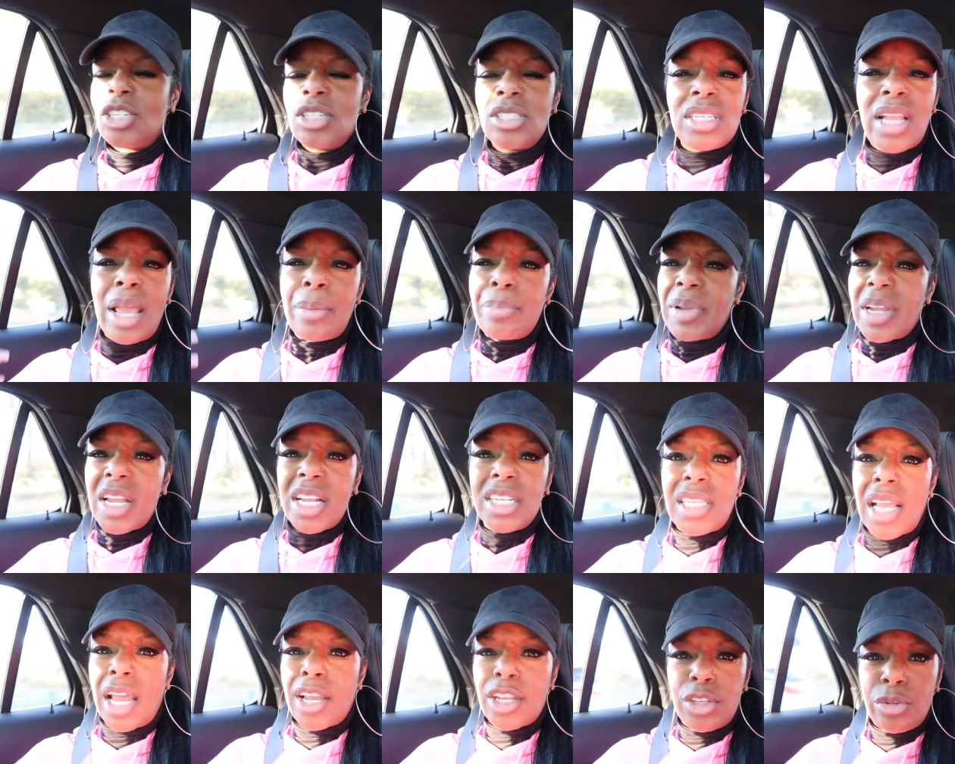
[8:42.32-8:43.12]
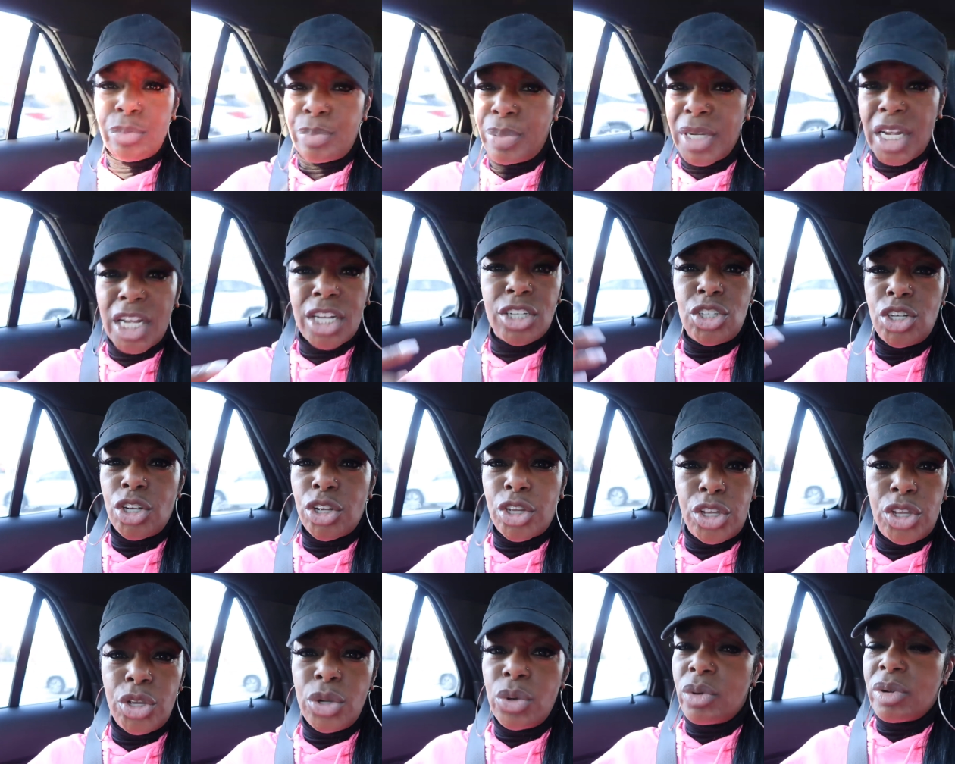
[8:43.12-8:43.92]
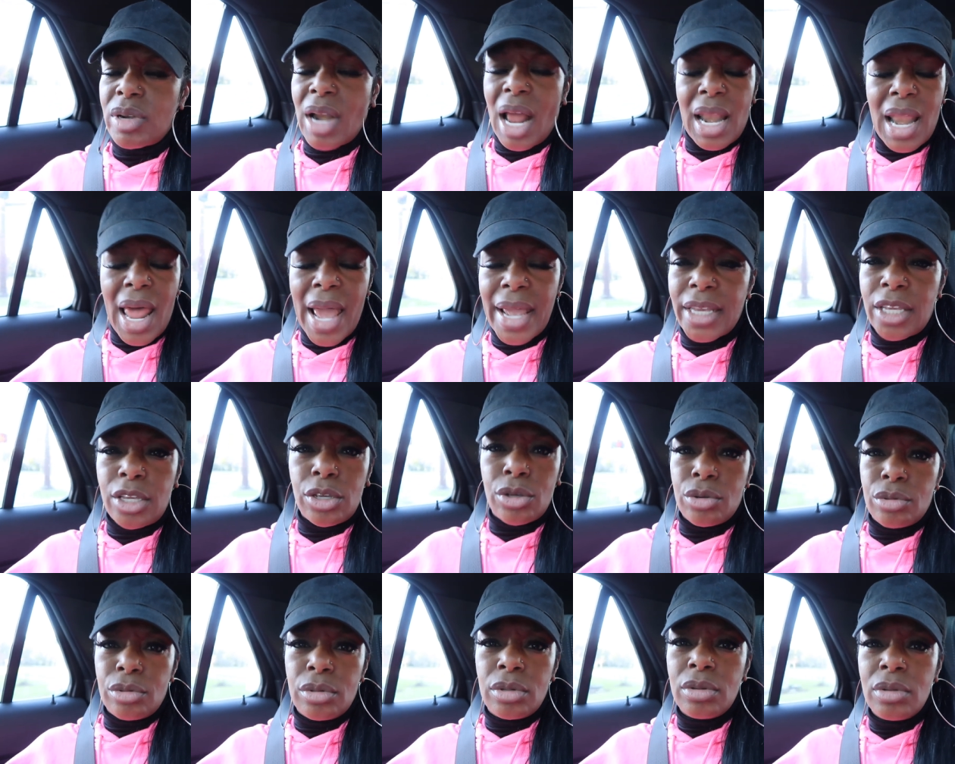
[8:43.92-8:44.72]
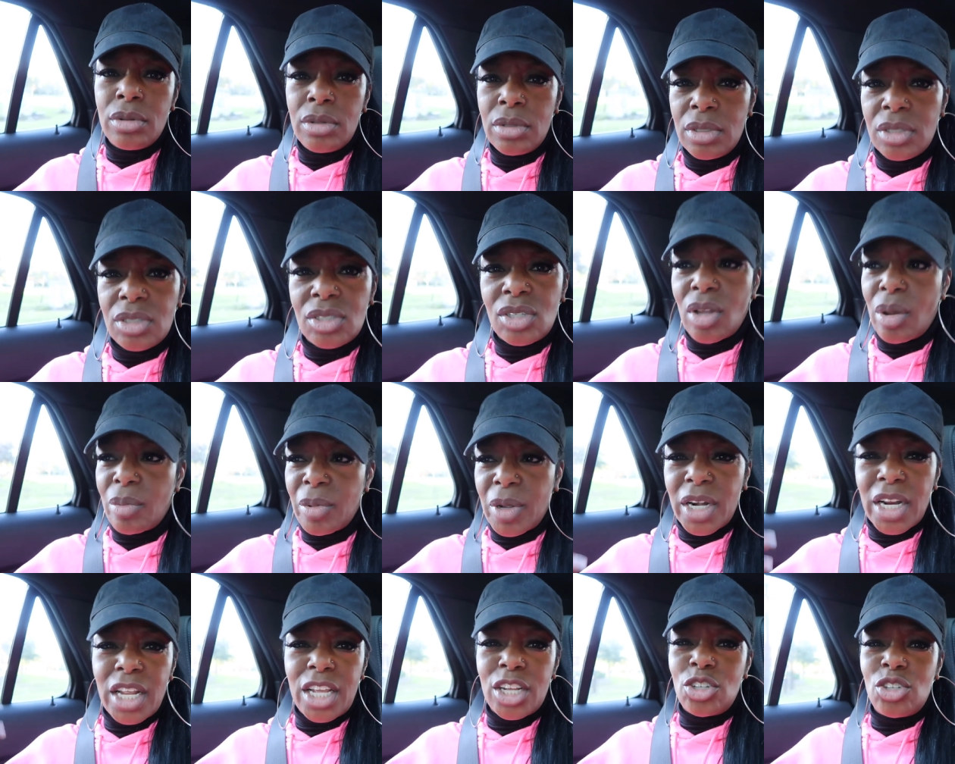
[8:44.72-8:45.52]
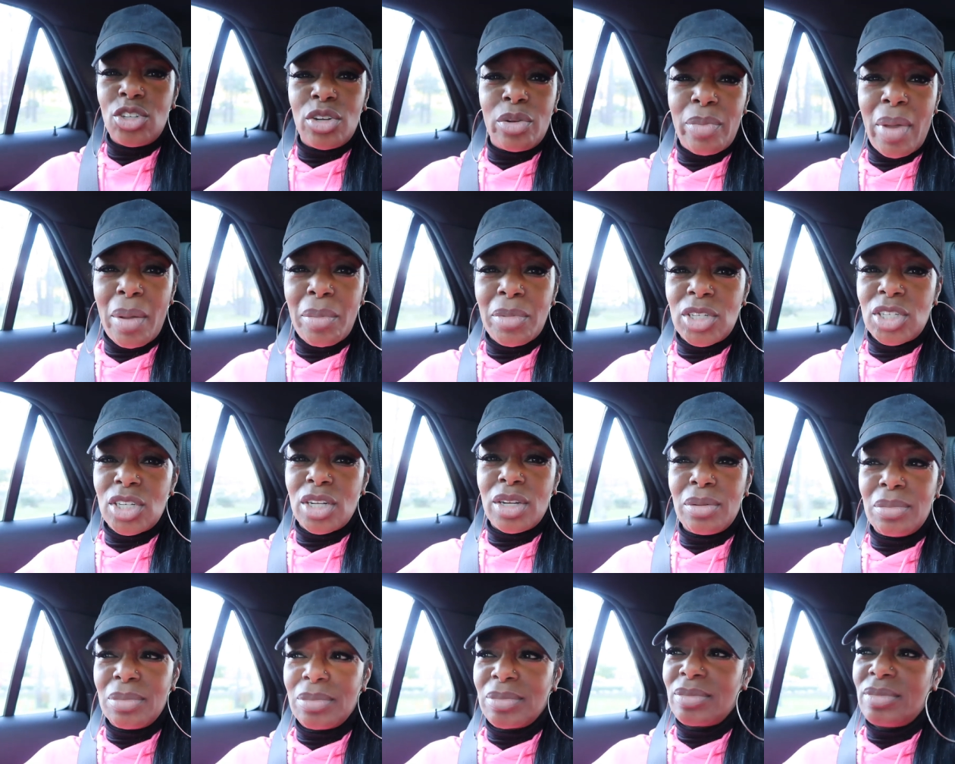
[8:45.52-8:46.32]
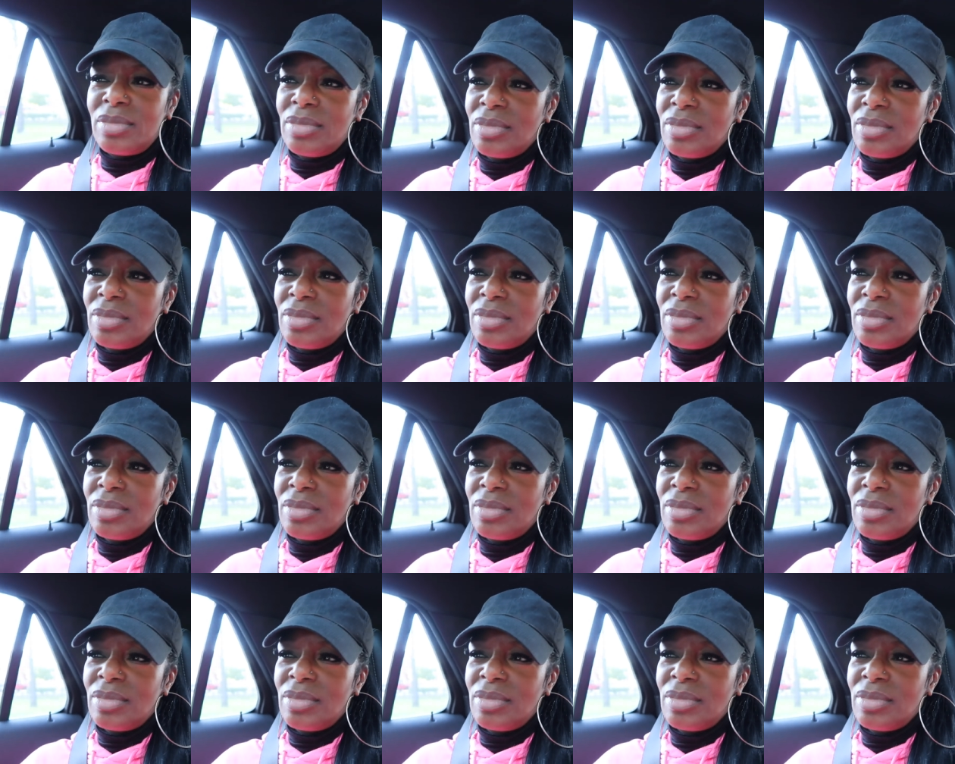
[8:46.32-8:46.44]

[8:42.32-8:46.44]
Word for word: she was like, because I because you're cute and I like you. So I'm gonna get you the membership.